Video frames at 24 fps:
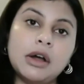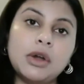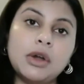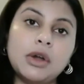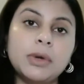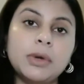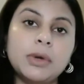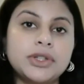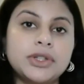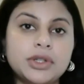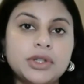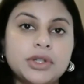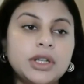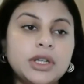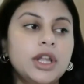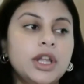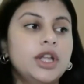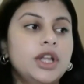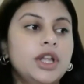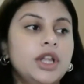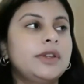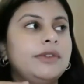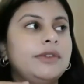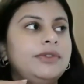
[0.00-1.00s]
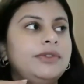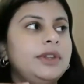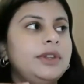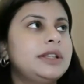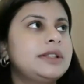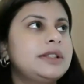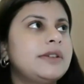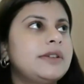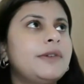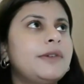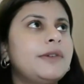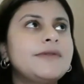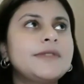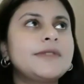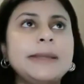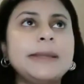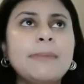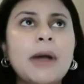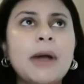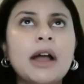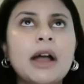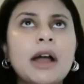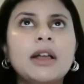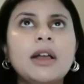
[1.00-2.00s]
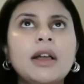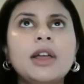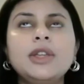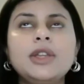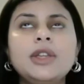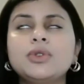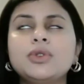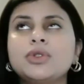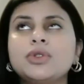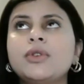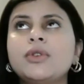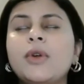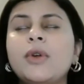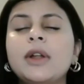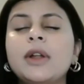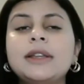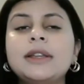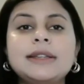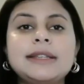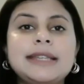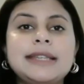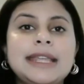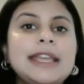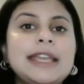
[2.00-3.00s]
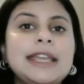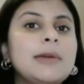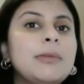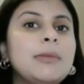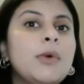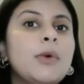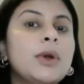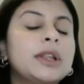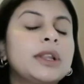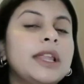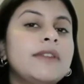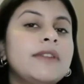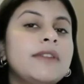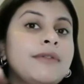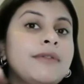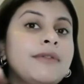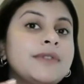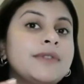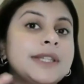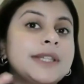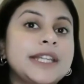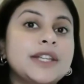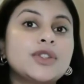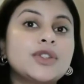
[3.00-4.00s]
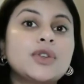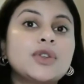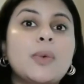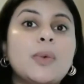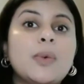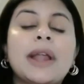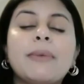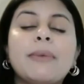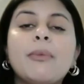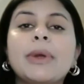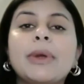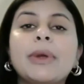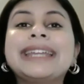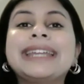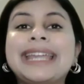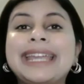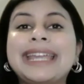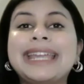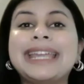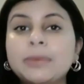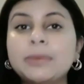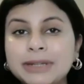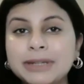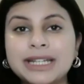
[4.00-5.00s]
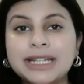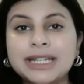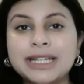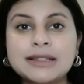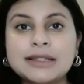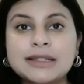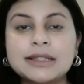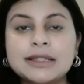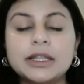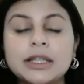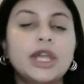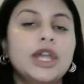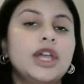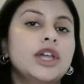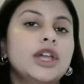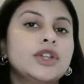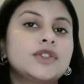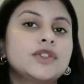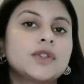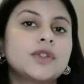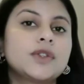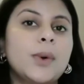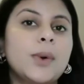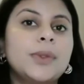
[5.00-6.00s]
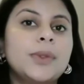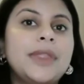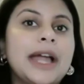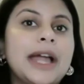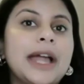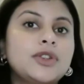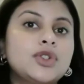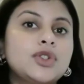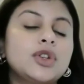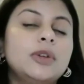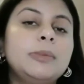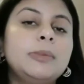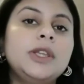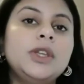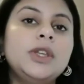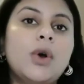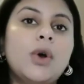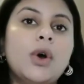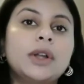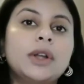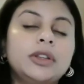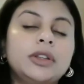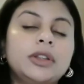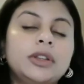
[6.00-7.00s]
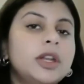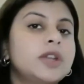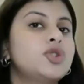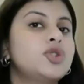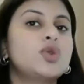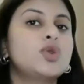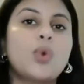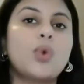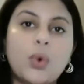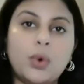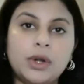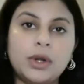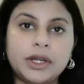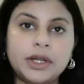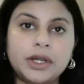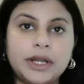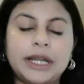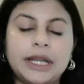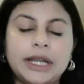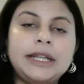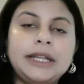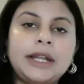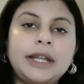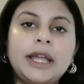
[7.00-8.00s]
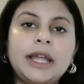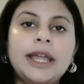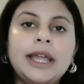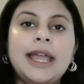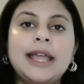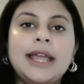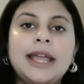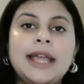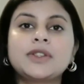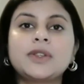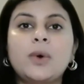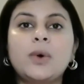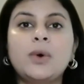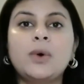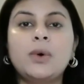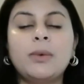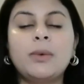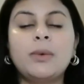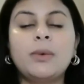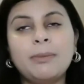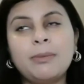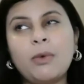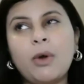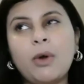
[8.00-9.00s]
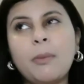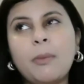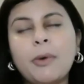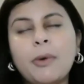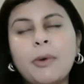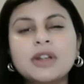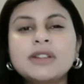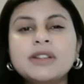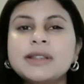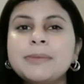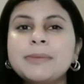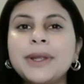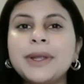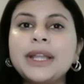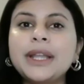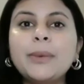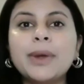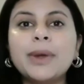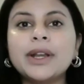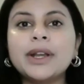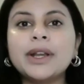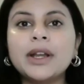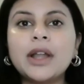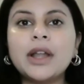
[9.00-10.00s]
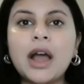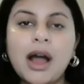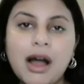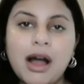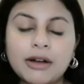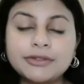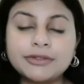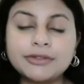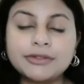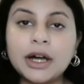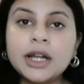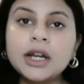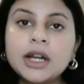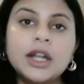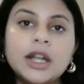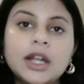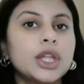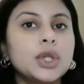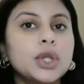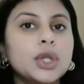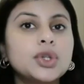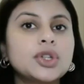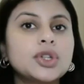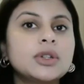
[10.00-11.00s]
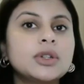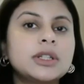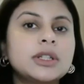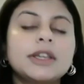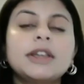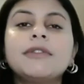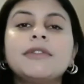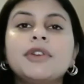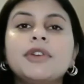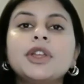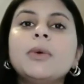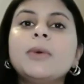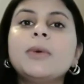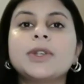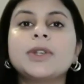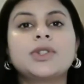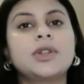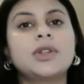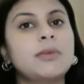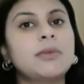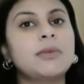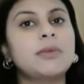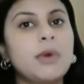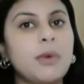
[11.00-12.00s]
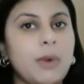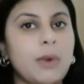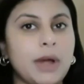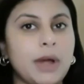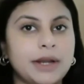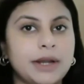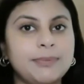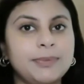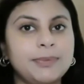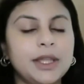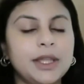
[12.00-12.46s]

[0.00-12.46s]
question. So if it's a 50 marker, you should not take more than 50 into 1.8 minutes. So that should be your threshold, right? So approximately 1.5 hours you should take for your question number one.